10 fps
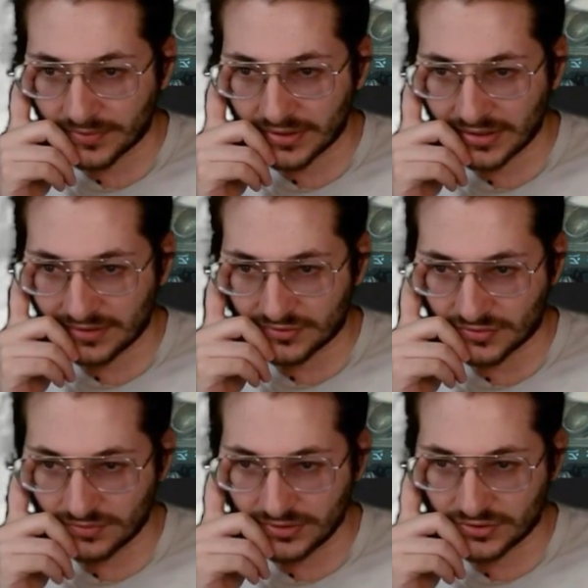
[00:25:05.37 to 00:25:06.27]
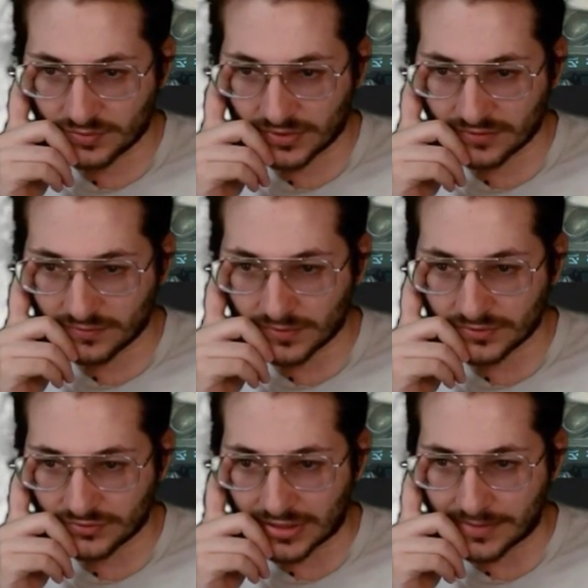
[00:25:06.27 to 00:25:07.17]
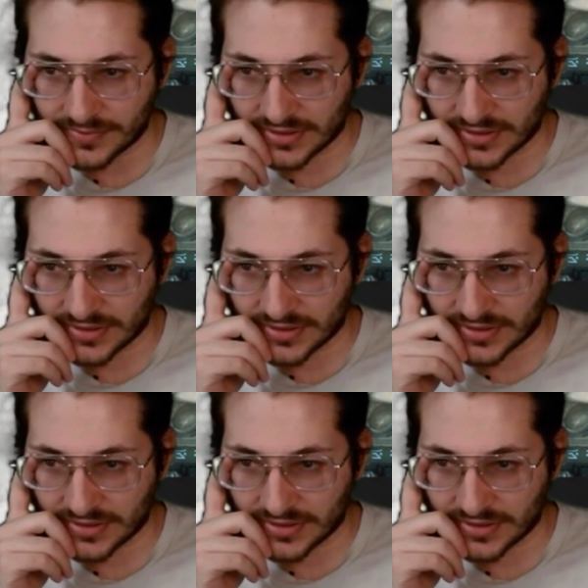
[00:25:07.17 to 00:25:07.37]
with it, and there's only 12 1-drops.